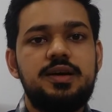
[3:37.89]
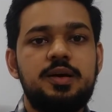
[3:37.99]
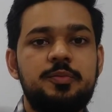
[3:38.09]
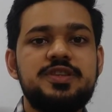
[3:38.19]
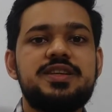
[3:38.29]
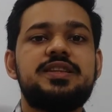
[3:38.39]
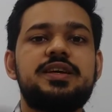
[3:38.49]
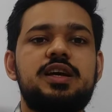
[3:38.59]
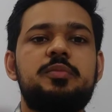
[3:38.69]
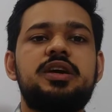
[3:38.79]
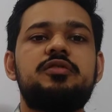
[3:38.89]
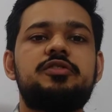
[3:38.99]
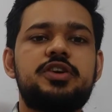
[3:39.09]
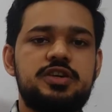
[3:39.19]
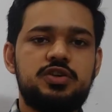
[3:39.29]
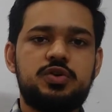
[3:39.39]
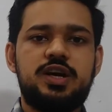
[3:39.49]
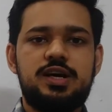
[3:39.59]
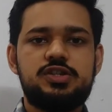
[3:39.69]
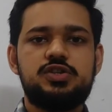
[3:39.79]
It means that they can be converted into
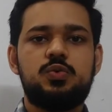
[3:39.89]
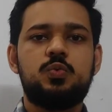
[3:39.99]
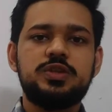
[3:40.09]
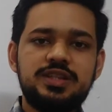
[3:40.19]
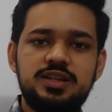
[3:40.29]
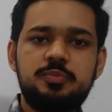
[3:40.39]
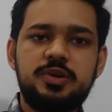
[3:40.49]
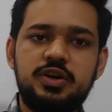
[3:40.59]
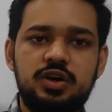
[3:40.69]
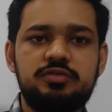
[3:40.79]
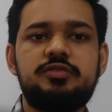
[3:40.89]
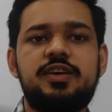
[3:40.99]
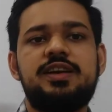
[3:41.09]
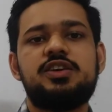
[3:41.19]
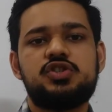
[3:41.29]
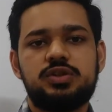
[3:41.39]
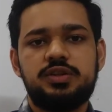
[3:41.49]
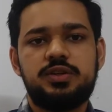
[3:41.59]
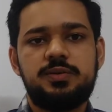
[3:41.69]
cash within the period of the financial year.